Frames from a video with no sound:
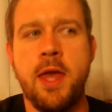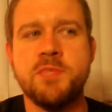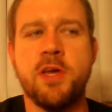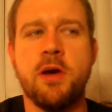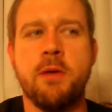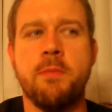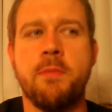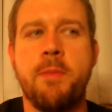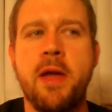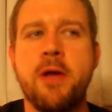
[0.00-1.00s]
It has
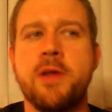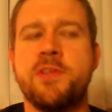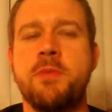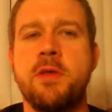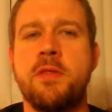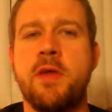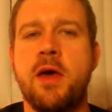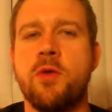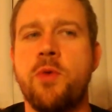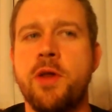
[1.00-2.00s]
become apparent to me
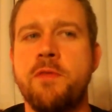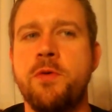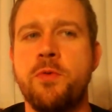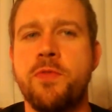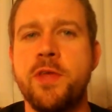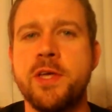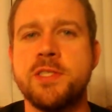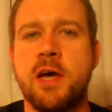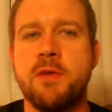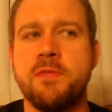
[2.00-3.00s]
that quite a few
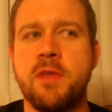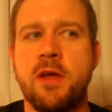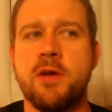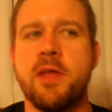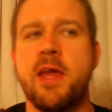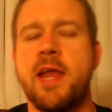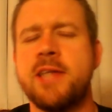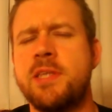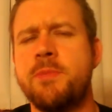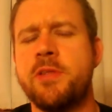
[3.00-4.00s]
theists out there
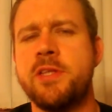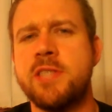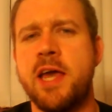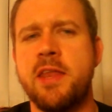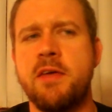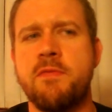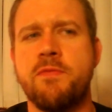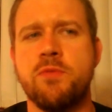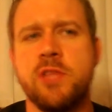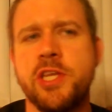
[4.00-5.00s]
cannot seem to decide if
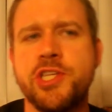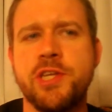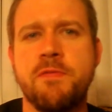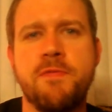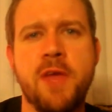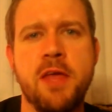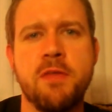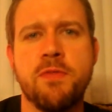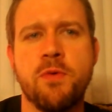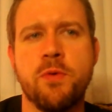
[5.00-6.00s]
religion,
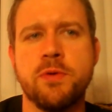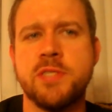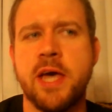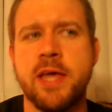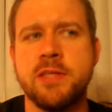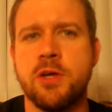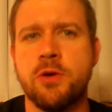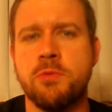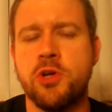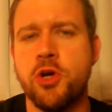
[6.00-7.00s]
faith, or science
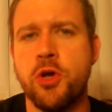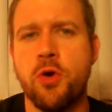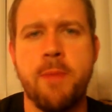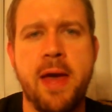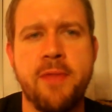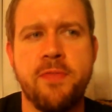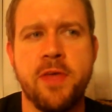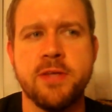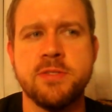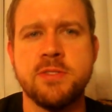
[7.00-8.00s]
are good or bad
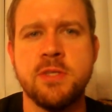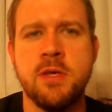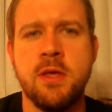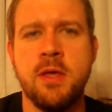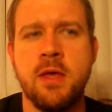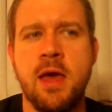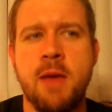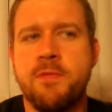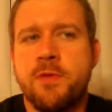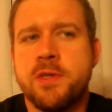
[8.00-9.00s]
things.
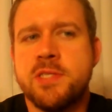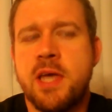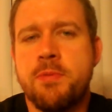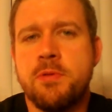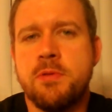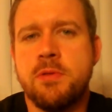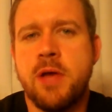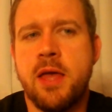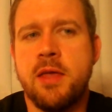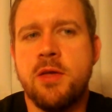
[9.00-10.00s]
I mean, for example,
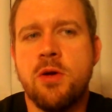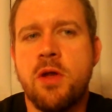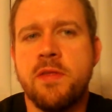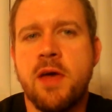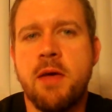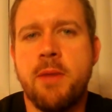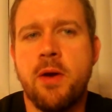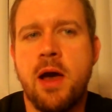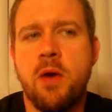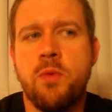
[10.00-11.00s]
I hear all the time
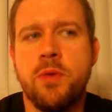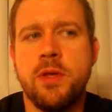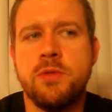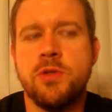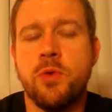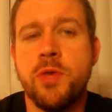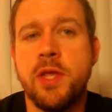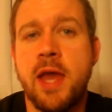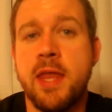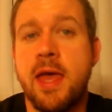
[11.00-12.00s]
about how we don't
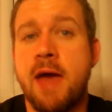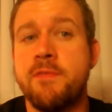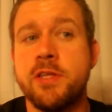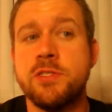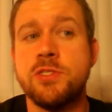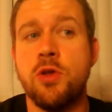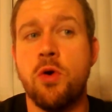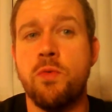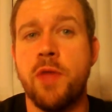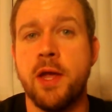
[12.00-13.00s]
need any evidence to
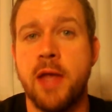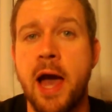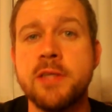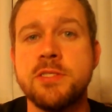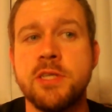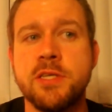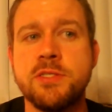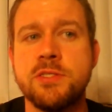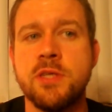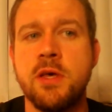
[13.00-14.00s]
know that God
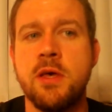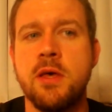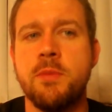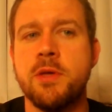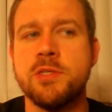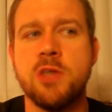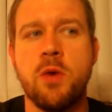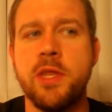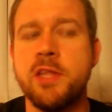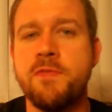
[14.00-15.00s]
exists because
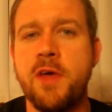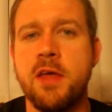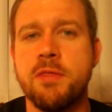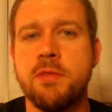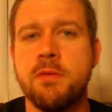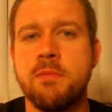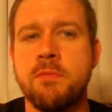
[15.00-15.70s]
all we need is faith.